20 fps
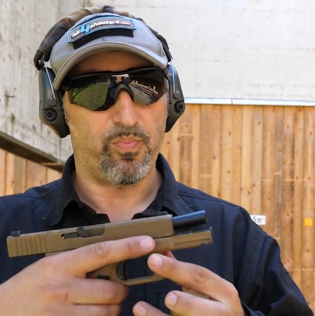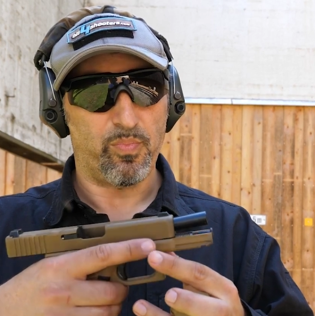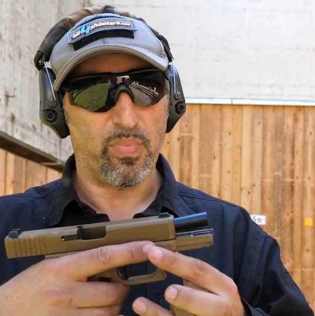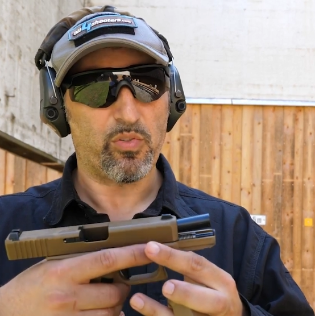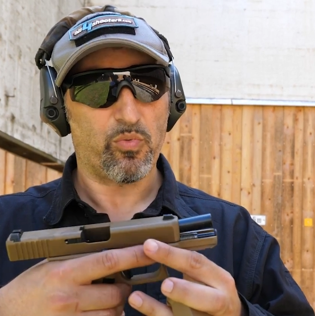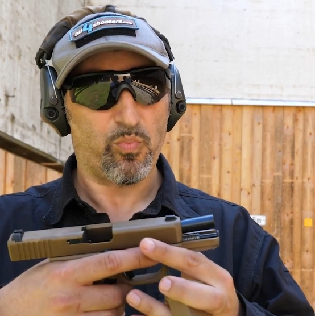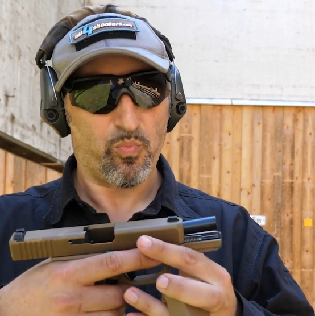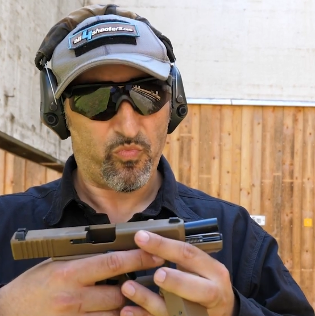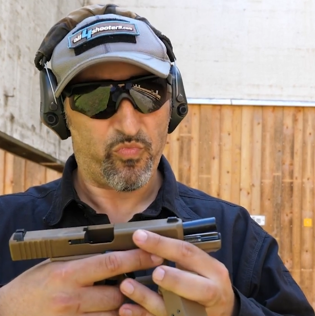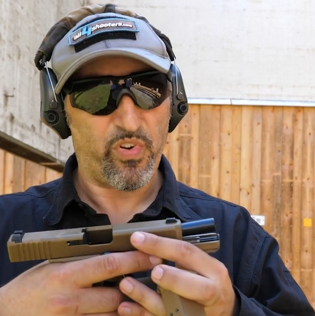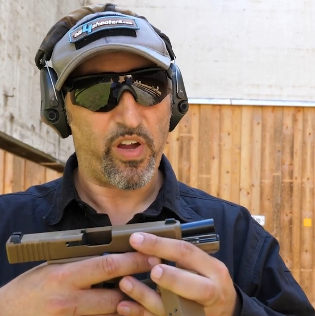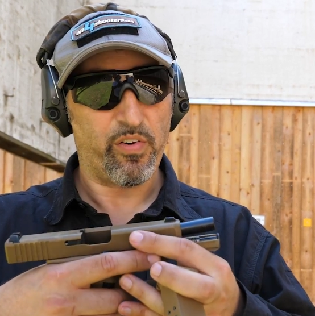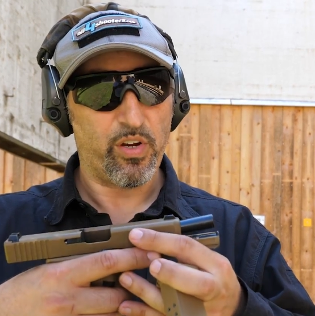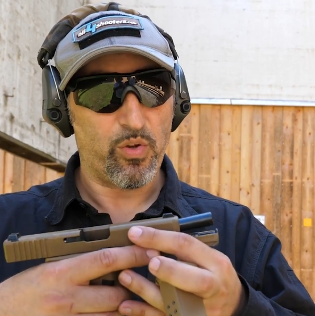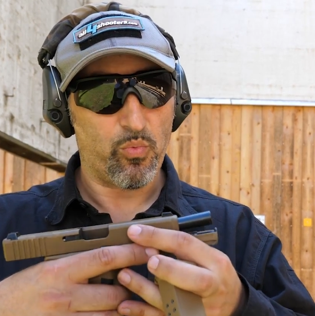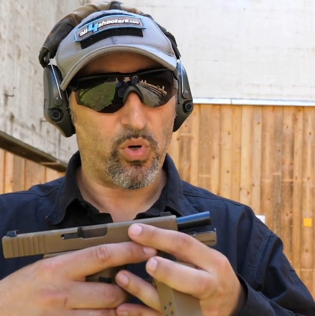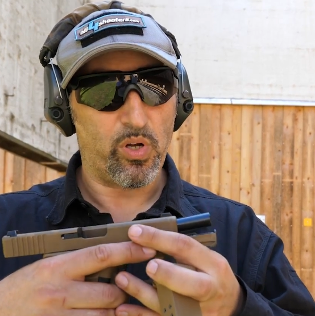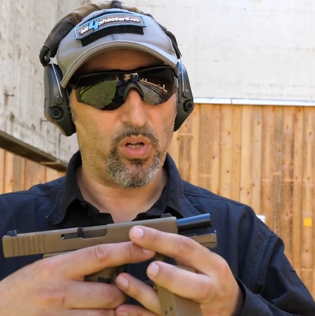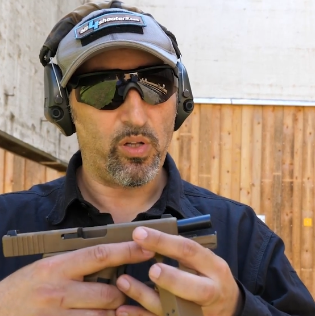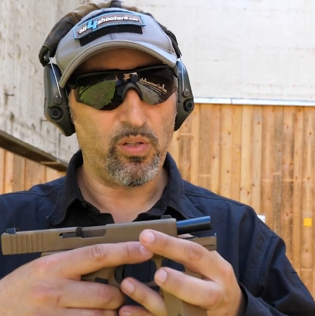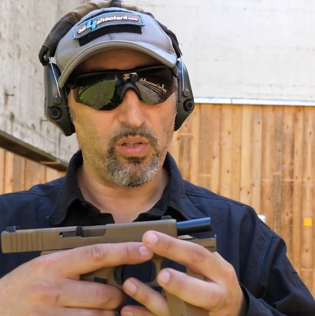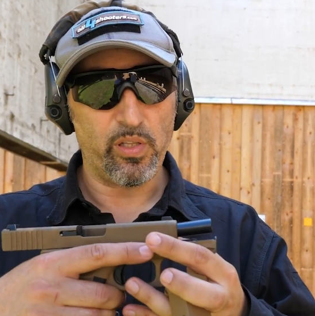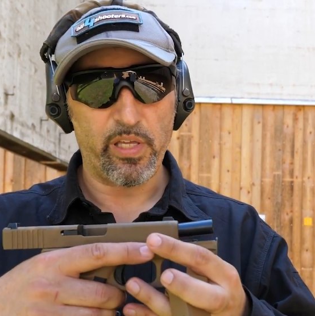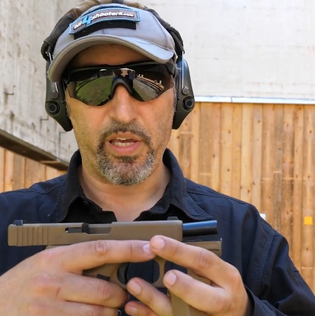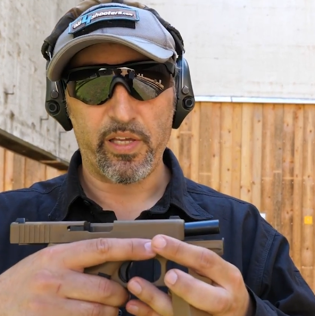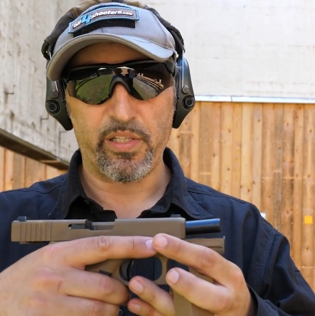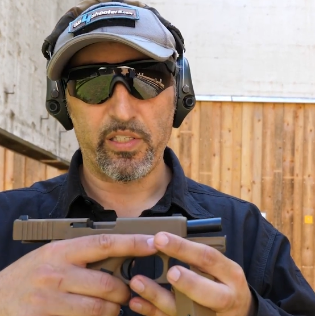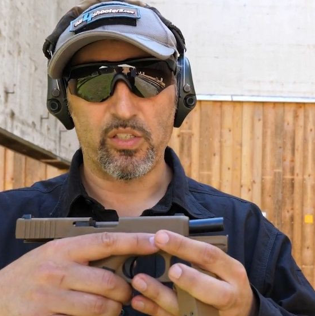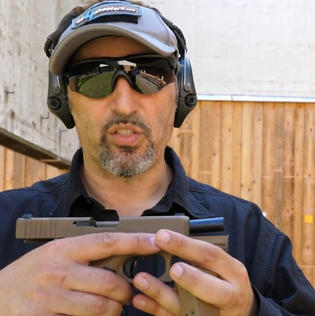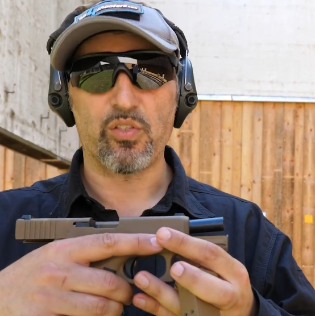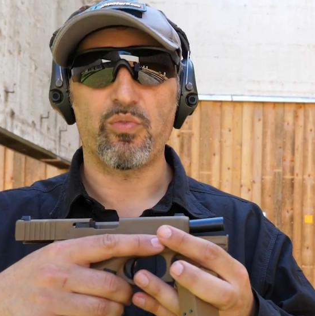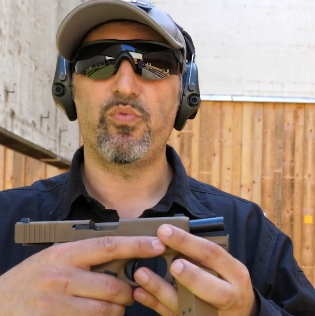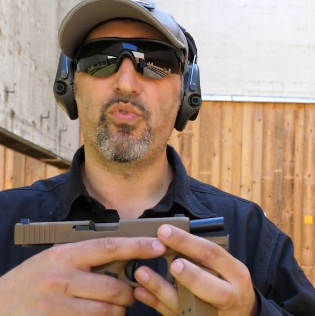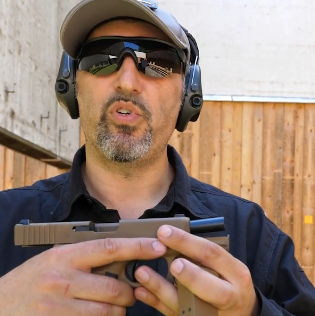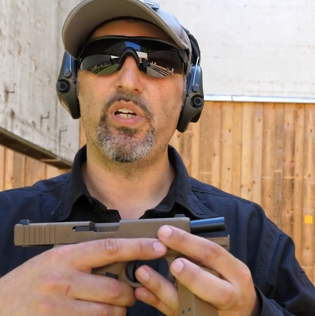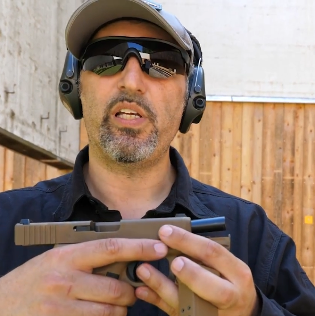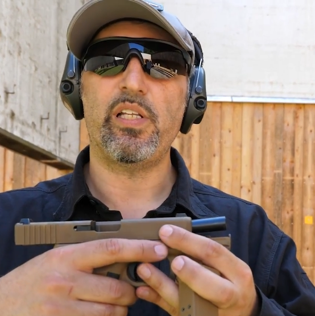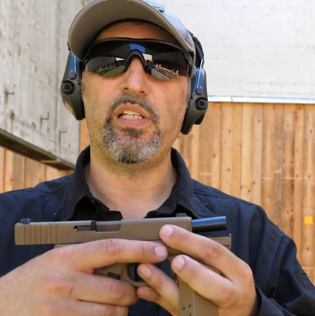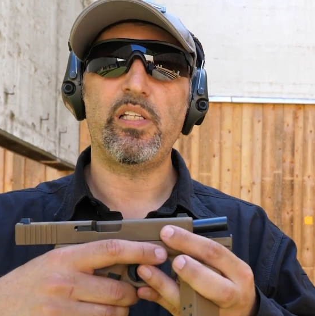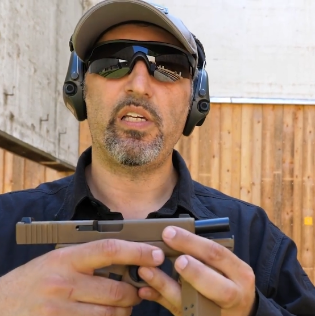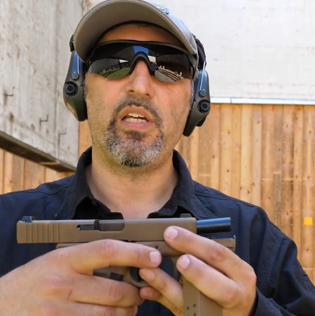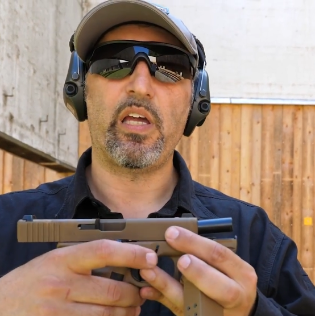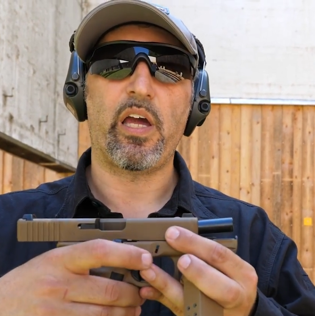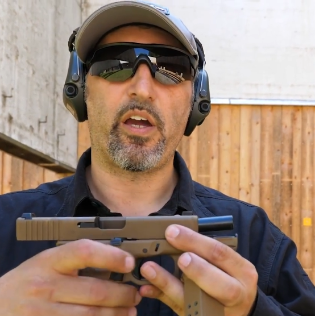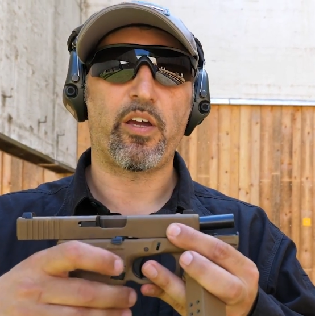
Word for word: much, very well, and it's really